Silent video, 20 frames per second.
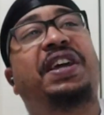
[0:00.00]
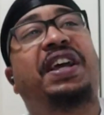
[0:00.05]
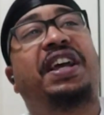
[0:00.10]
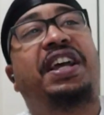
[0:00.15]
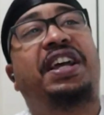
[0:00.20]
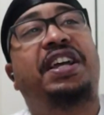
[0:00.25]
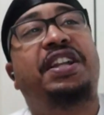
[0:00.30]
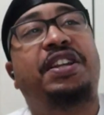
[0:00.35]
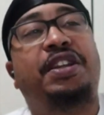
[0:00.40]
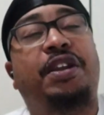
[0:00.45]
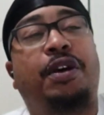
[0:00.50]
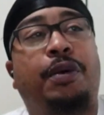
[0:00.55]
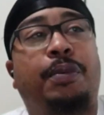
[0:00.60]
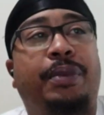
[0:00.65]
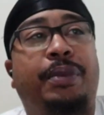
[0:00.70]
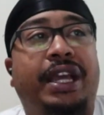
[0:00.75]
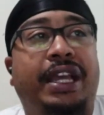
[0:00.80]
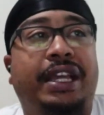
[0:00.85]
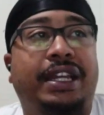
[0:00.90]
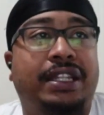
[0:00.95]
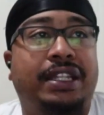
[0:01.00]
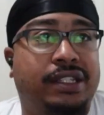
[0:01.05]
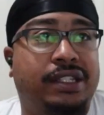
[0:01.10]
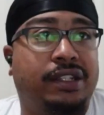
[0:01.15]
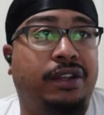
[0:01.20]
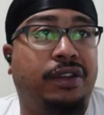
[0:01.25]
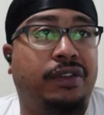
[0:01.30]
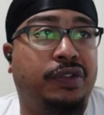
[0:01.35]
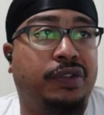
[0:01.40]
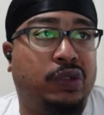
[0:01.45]
no man
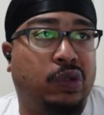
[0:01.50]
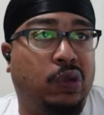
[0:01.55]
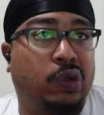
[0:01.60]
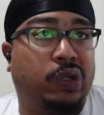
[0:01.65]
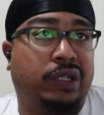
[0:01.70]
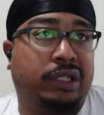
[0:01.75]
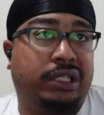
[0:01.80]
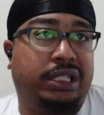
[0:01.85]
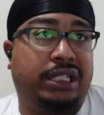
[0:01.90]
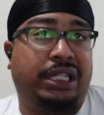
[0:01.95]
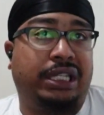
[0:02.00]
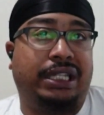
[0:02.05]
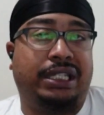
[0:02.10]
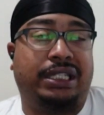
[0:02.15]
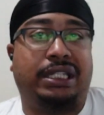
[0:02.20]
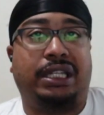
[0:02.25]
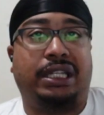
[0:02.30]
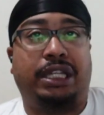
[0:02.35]
deserves loyalty until he